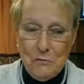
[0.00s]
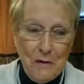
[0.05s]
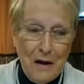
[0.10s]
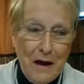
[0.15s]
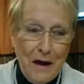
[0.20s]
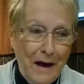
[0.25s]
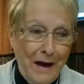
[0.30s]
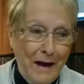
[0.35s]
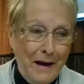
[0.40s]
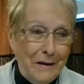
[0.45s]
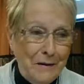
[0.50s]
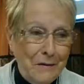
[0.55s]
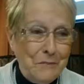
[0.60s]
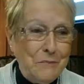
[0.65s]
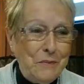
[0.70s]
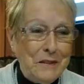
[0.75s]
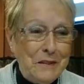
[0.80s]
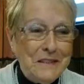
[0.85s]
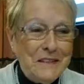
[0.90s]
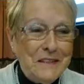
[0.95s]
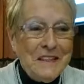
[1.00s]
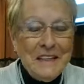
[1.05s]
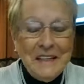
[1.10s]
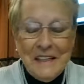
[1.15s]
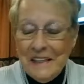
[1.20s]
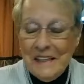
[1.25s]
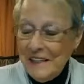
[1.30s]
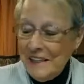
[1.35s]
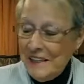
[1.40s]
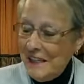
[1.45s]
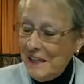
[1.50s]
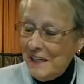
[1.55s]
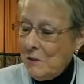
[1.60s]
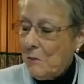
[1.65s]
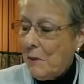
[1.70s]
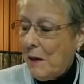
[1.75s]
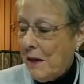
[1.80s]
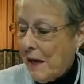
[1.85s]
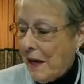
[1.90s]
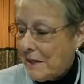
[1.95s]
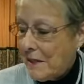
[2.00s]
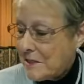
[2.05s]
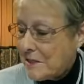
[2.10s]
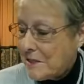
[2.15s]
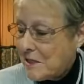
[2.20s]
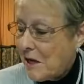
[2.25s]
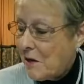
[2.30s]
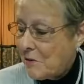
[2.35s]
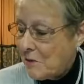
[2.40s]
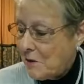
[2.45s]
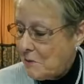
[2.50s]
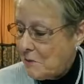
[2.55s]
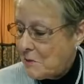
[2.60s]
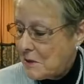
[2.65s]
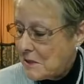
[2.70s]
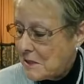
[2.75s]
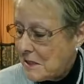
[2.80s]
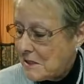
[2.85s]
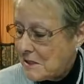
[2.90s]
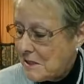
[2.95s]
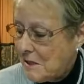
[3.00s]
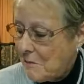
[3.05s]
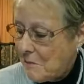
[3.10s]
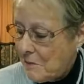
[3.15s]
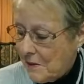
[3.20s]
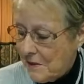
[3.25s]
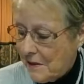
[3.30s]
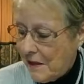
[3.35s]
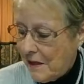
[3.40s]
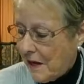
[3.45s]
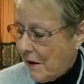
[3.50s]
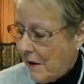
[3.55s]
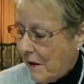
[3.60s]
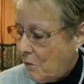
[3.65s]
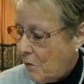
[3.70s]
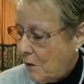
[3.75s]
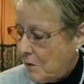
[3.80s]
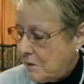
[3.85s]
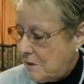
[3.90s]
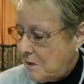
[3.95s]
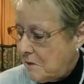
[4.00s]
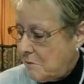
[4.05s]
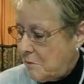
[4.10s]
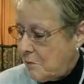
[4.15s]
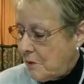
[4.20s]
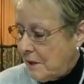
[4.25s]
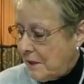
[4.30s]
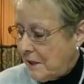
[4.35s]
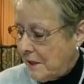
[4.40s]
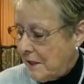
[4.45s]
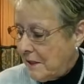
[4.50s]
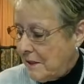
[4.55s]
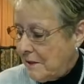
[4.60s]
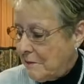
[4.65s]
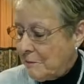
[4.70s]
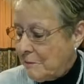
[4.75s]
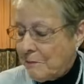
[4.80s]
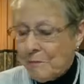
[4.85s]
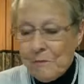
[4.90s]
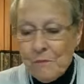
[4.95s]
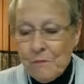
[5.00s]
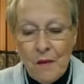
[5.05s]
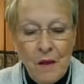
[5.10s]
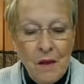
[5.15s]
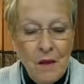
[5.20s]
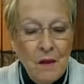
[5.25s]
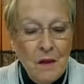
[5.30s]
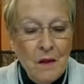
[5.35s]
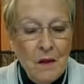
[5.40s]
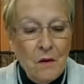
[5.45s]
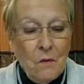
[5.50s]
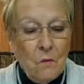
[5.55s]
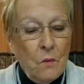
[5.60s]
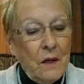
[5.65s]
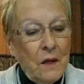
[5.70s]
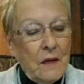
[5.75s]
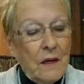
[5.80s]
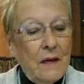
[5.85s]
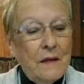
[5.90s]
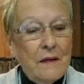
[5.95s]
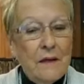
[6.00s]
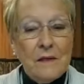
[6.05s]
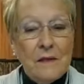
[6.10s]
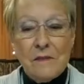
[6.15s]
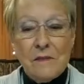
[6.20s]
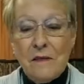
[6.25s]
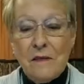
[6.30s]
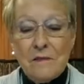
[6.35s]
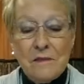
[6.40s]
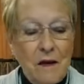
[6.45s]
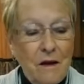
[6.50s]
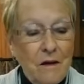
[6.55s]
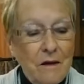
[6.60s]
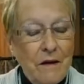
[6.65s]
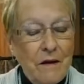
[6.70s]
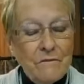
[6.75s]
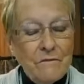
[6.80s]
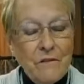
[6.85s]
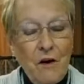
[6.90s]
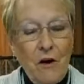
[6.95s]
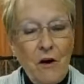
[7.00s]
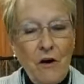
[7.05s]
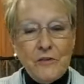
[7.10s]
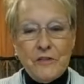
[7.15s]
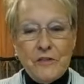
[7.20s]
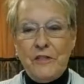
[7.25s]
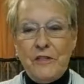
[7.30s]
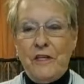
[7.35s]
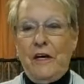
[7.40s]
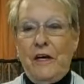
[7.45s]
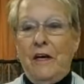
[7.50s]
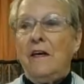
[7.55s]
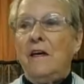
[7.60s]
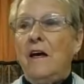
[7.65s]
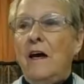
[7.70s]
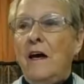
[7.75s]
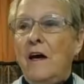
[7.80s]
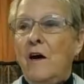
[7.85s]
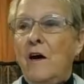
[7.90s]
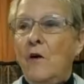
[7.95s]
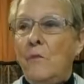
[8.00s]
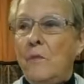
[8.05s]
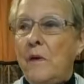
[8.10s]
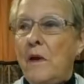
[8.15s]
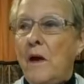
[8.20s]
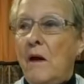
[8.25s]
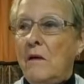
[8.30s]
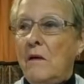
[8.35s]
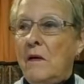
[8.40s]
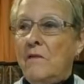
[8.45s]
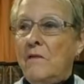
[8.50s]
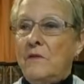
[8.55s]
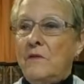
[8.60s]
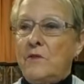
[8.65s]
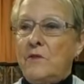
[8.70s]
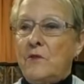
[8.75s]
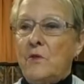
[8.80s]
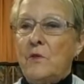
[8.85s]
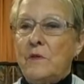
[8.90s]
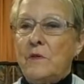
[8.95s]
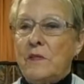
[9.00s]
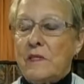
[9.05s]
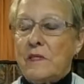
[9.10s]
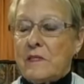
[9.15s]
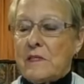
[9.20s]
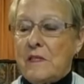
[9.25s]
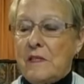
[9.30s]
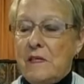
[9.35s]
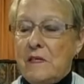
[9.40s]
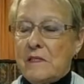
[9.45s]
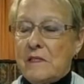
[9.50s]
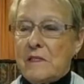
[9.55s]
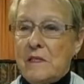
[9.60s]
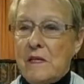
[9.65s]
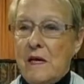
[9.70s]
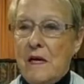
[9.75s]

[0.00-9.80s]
You're right. But anyway, I just thought it was something that I wanted to bring up. Well, I guess that's all I've got today. I hope you all have enjoyed this lesson.